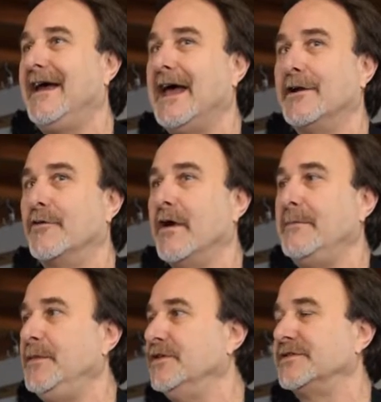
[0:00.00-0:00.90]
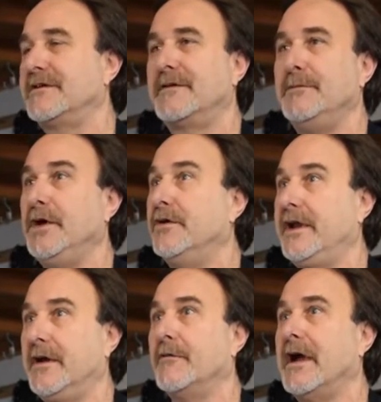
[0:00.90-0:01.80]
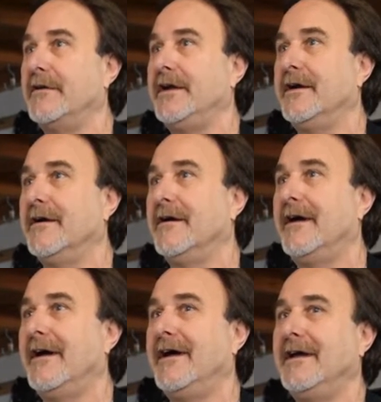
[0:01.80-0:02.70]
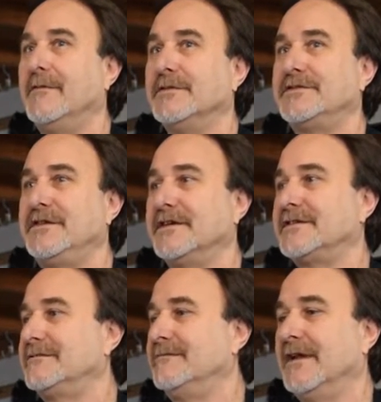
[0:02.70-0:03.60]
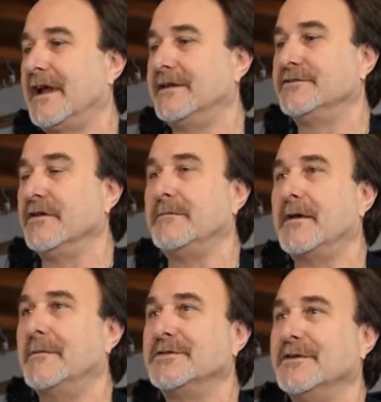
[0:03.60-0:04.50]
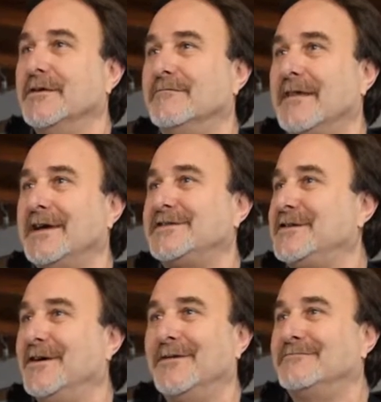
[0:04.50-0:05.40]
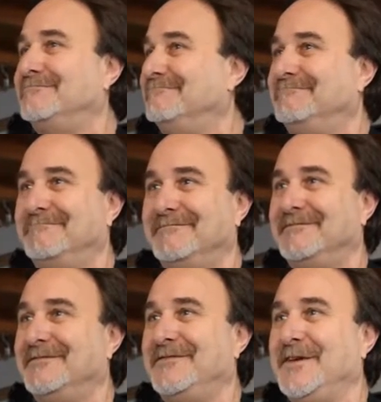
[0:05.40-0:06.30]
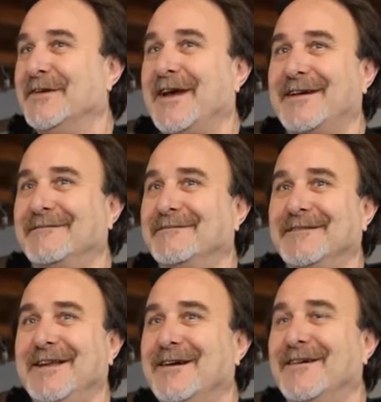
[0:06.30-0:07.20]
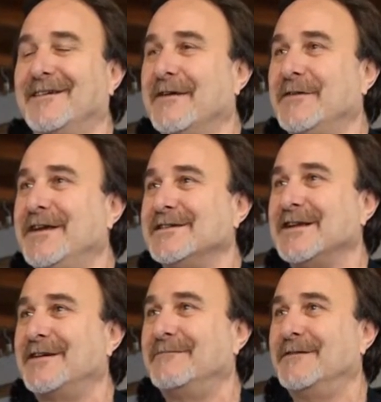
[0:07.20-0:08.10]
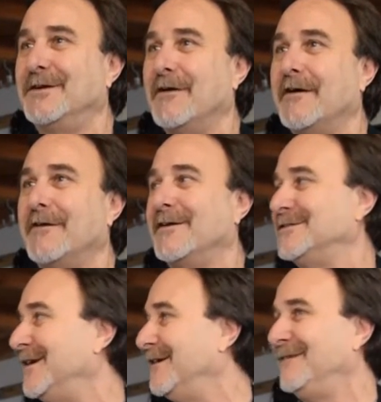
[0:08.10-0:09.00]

and a great music community around here, it was just like a dream come true. I still feel like, you know, every day is like Groundhog's Day,